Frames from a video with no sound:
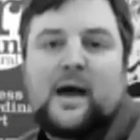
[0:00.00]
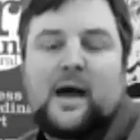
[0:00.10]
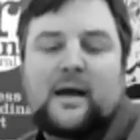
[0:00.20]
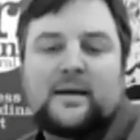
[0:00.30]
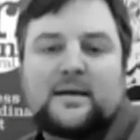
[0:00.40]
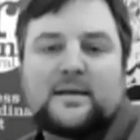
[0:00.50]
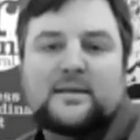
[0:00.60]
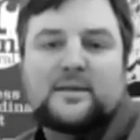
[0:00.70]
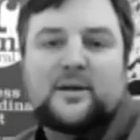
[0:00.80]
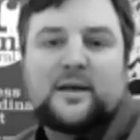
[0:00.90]
And
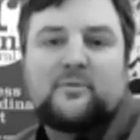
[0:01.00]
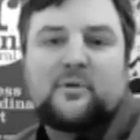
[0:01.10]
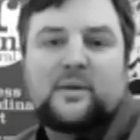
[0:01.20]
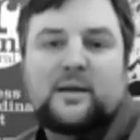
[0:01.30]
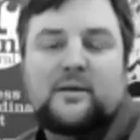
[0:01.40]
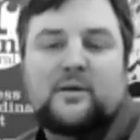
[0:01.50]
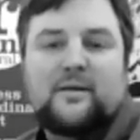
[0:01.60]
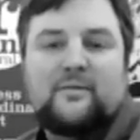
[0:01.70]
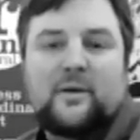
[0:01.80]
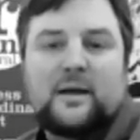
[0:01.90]
certainly we'll be
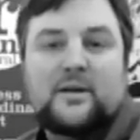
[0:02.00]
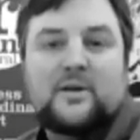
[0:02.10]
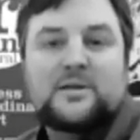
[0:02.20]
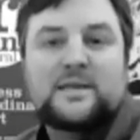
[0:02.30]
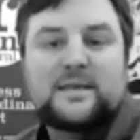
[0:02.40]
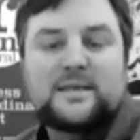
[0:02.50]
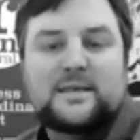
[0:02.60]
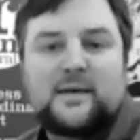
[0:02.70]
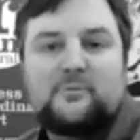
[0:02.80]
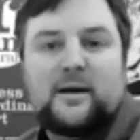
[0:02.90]
looking very closely to
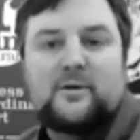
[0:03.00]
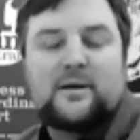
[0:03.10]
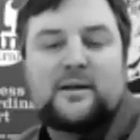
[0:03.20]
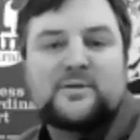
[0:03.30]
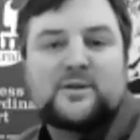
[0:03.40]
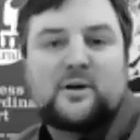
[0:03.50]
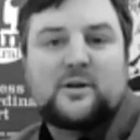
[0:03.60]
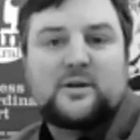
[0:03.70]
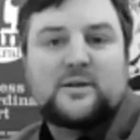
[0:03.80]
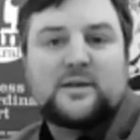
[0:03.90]
see where Creative
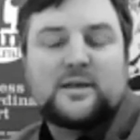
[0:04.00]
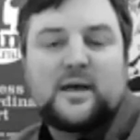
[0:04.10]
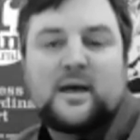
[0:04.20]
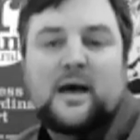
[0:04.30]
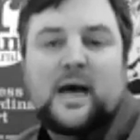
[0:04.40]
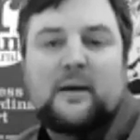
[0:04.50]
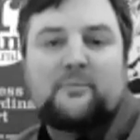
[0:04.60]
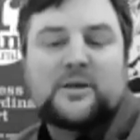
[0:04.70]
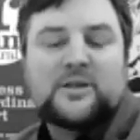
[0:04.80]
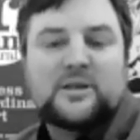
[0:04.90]
Scotland,
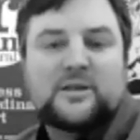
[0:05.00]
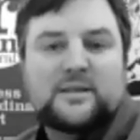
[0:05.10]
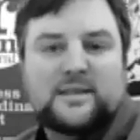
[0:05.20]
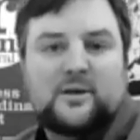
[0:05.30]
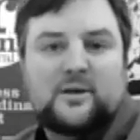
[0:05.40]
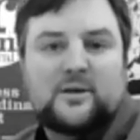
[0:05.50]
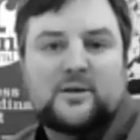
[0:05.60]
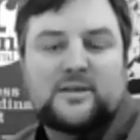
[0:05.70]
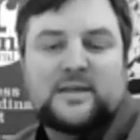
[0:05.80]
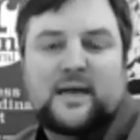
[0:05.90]
Ambition
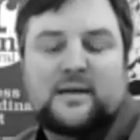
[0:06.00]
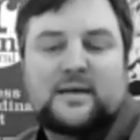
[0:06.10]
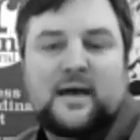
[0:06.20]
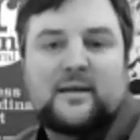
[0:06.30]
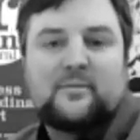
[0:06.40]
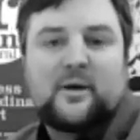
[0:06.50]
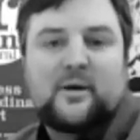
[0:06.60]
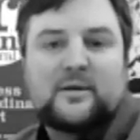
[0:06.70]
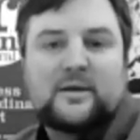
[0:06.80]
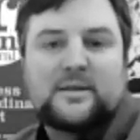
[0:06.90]
Scotland and other
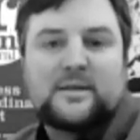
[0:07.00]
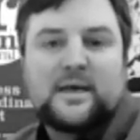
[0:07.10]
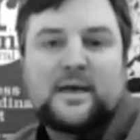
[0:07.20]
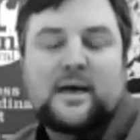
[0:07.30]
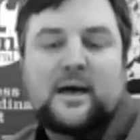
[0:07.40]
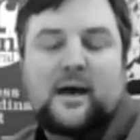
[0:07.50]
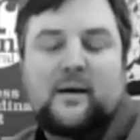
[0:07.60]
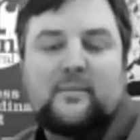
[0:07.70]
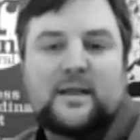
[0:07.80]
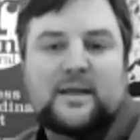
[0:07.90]
partners
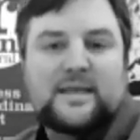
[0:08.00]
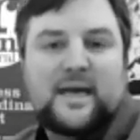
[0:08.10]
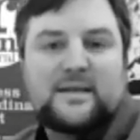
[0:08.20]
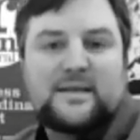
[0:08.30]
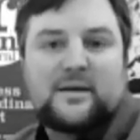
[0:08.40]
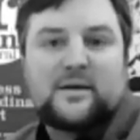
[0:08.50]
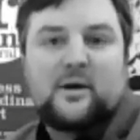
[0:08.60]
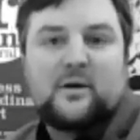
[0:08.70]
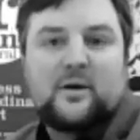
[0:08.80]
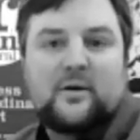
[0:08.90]
in the sector
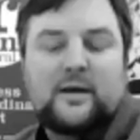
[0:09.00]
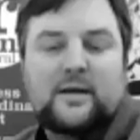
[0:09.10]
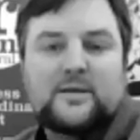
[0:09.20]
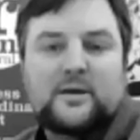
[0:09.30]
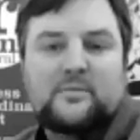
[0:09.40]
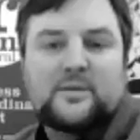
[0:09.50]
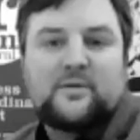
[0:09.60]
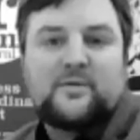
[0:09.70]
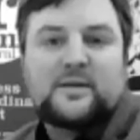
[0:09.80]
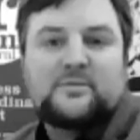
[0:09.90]
are going in terms
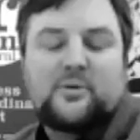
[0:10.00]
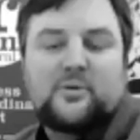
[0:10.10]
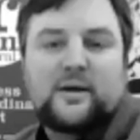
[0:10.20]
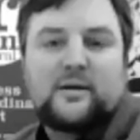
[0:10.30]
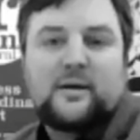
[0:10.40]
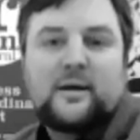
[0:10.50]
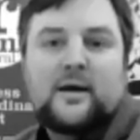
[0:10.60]
of exploring